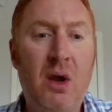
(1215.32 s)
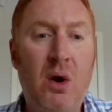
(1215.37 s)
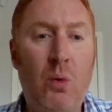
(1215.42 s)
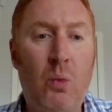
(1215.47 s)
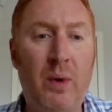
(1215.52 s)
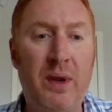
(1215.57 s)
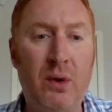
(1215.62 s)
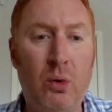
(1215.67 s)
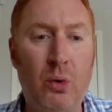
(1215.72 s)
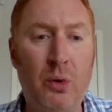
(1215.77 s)

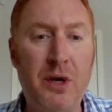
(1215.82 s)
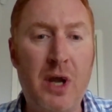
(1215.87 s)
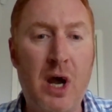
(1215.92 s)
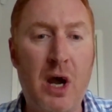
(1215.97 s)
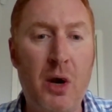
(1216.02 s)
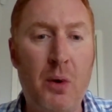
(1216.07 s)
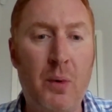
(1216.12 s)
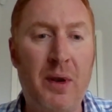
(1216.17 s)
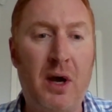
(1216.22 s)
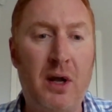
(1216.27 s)
We all
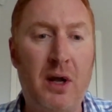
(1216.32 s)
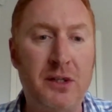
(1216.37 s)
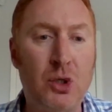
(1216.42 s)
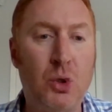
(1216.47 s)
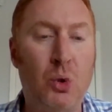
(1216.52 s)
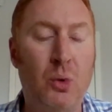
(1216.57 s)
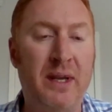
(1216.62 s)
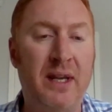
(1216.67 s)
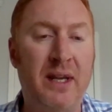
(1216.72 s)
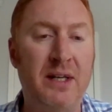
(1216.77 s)
know and are
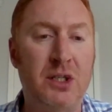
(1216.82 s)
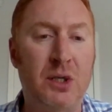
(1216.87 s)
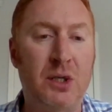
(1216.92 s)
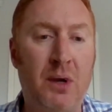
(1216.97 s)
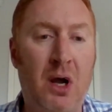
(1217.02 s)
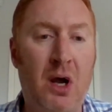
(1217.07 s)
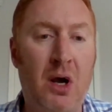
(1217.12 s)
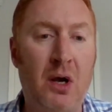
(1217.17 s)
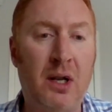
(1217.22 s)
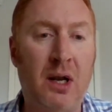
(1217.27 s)
talking to
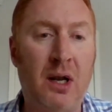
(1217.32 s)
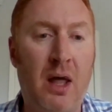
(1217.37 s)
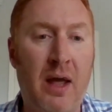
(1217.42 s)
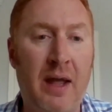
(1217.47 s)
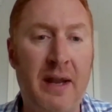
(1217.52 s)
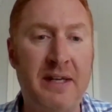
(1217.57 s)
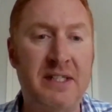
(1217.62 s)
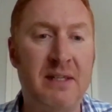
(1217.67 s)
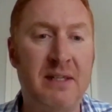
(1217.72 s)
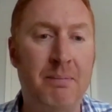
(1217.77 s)
our
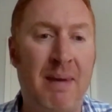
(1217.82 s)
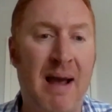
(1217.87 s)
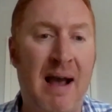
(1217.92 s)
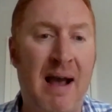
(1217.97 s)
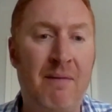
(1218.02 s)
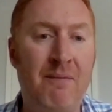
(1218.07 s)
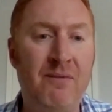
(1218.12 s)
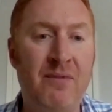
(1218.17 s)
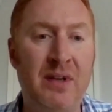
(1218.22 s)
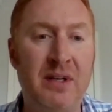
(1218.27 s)
clients
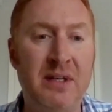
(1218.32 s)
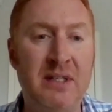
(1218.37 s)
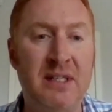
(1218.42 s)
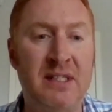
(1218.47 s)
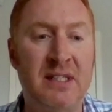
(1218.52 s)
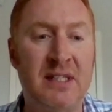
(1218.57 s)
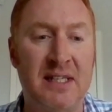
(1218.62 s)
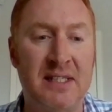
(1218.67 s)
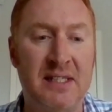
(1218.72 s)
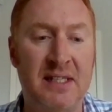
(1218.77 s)
about the
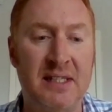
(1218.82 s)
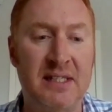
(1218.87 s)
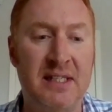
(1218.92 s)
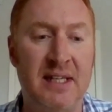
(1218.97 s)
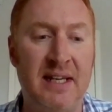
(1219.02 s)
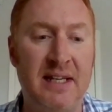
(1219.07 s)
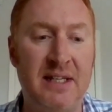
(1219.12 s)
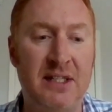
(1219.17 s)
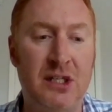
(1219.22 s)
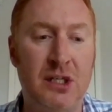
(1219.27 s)

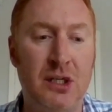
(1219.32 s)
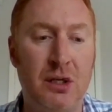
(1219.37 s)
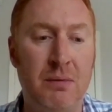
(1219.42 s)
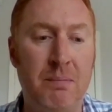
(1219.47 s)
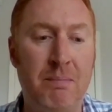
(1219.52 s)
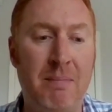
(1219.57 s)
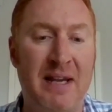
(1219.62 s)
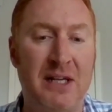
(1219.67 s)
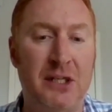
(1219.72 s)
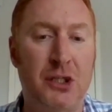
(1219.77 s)
necessity to
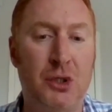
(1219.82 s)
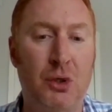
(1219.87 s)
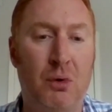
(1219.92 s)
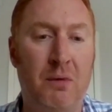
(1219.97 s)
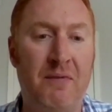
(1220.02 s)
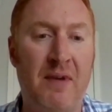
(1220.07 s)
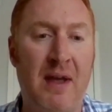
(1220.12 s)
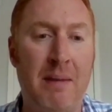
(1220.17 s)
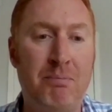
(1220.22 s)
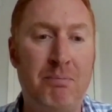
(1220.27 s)
make
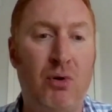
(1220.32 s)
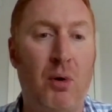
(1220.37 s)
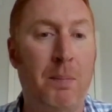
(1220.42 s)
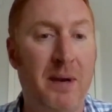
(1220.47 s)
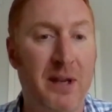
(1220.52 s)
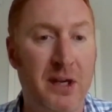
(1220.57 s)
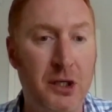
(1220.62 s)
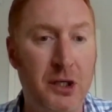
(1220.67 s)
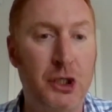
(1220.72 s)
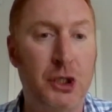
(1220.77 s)
sure they're
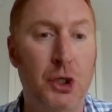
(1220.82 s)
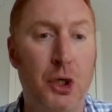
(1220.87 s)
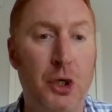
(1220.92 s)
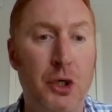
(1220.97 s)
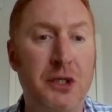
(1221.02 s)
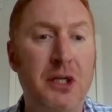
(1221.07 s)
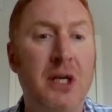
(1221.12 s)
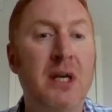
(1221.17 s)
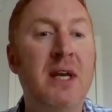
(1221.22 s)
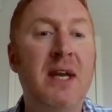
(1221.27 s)
properly
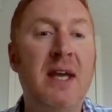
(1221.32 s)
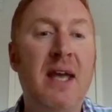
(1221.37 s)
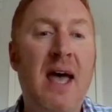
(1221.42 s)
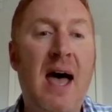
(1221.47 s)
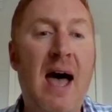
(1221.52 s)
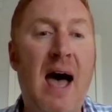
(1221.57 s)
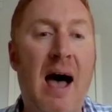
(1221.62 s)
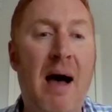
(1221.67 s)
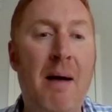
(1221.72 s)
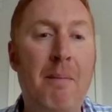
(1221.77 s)
insured,
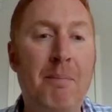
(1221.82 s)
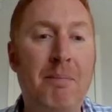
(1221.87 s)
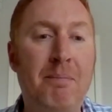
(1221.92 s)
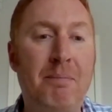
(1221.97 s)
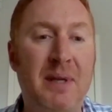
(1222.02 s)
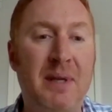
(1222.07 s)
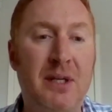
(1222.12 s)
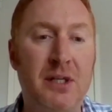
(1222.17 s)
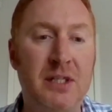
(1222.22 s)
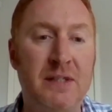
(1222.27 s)

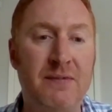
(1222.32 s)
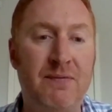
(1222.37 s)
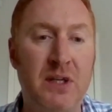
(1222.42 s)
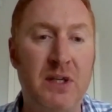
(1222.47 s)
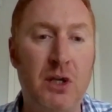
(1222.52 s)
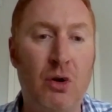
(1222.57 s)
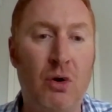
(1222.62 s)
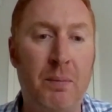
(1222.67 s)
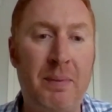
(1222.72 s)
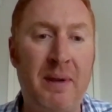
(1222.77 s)
because the
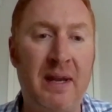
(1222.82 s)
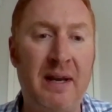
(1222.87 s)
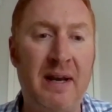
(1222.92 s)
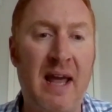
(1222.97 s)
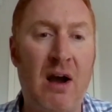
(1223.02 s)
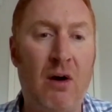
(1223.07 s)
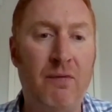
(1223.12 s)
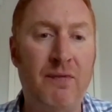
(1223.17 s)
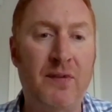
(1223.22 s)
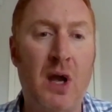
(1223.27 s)
European
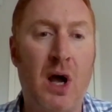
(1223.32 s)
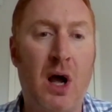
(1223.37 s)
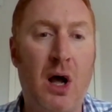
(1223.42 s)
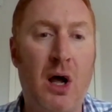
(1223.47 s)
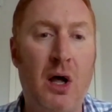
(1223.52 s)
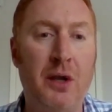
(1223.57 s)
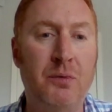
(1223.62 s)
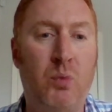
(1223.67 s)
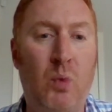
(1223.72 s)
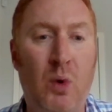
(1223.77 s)
health
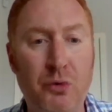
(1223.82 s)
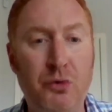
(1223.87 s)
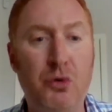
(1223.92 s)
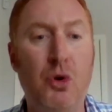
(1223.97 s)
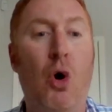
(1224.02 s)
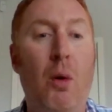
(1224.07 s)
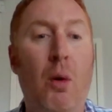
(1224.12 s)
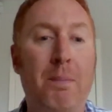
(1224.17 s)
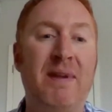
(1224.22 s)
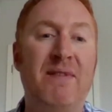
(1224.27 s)
card will
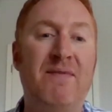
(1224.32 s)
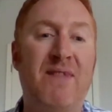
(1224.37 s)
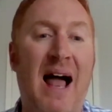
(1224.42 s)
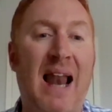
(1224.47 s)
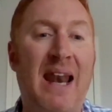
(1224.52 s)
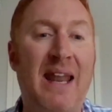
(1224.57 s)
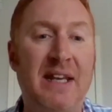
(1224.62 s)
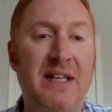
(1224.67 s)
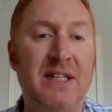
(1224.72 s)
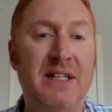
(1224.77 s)
not be
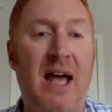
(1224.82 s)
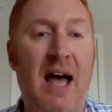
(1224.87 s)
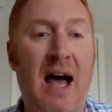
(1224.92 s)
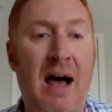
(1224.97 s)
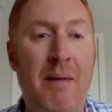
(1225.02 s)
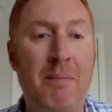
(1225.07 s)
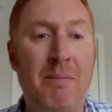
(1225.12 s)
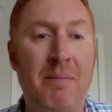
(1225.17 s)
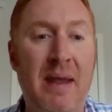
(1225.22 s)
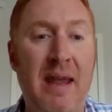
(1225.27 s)
valid
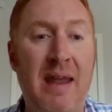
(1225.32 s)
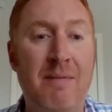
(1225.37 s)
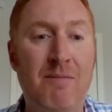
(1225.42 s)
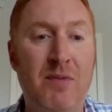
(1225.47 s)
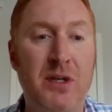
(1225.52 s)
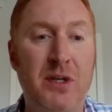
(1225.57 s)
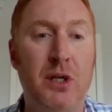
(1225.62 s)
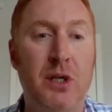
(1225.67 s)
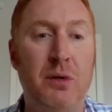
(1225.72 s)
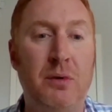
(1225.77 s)
in
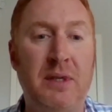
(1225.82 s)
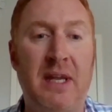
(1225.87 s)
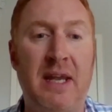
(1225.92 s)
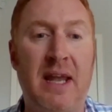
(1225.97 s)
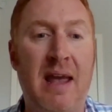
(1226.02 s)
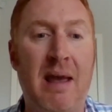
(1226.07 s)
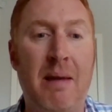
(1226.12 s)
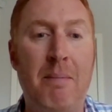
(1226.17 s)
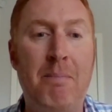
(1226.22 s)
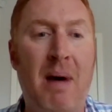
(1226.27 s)
the new
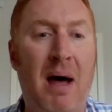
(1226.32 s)
year.